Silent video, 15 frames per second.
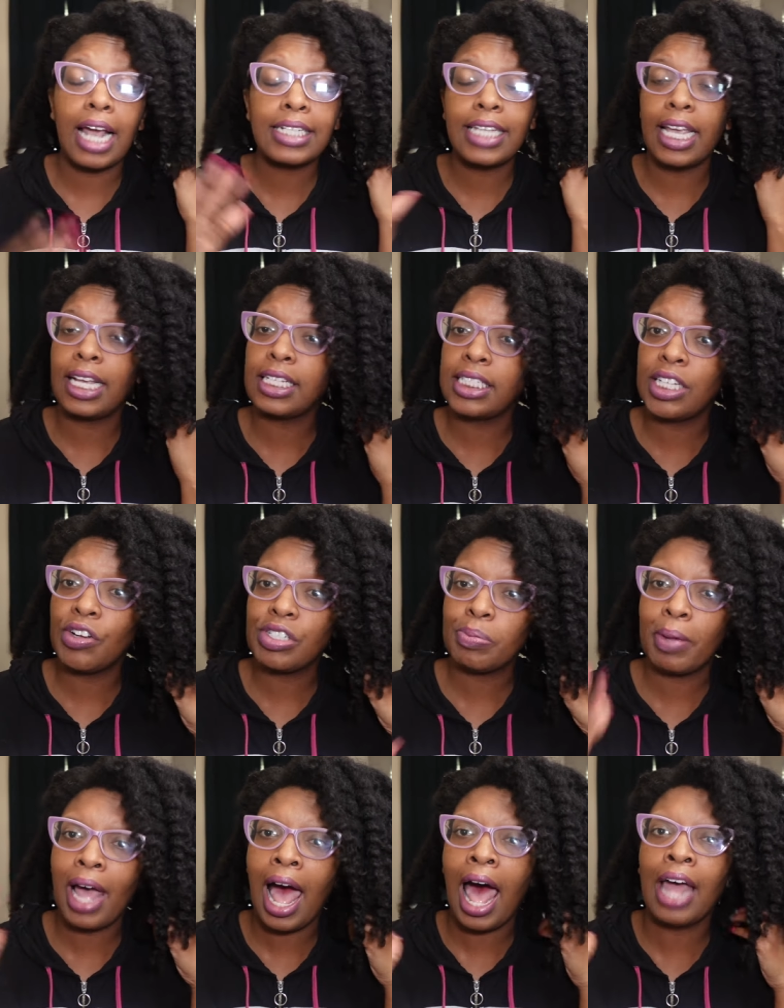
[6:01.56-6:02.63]
I take it serious,
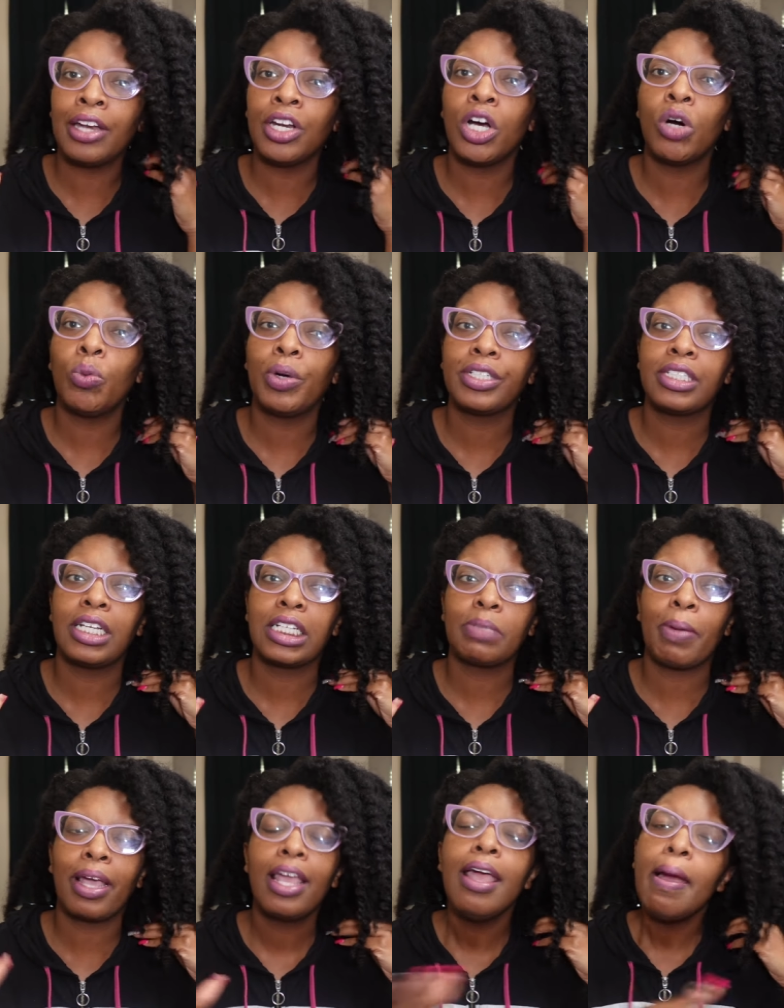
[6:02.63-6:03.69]
but I know what to
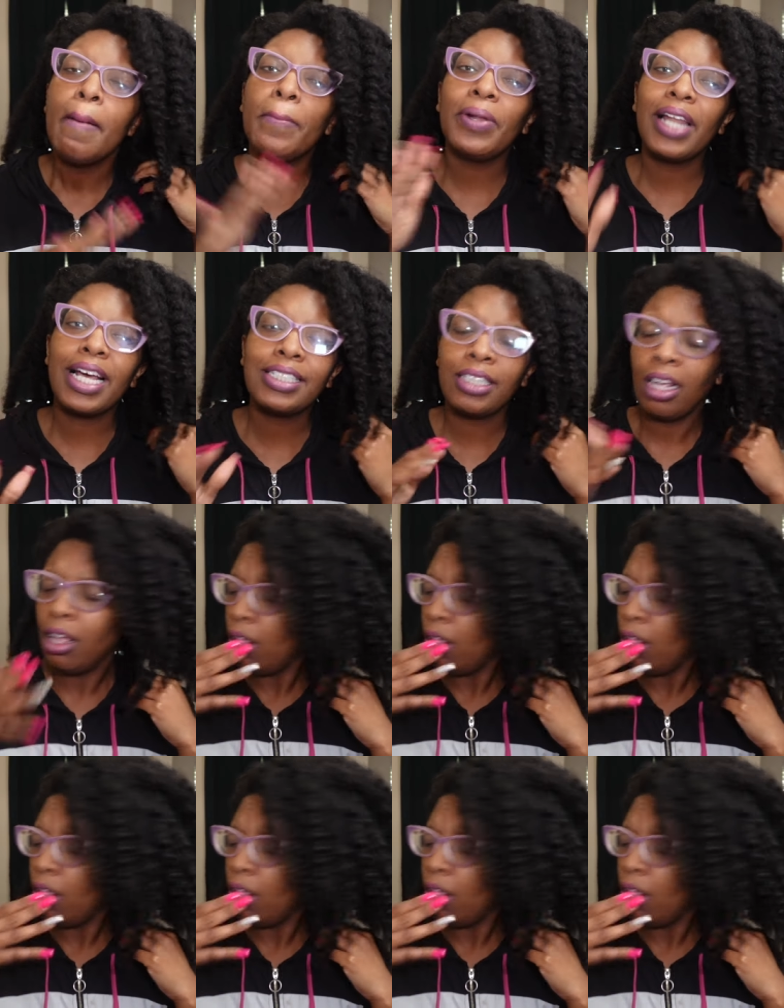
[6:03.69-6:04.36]
expect. Plus,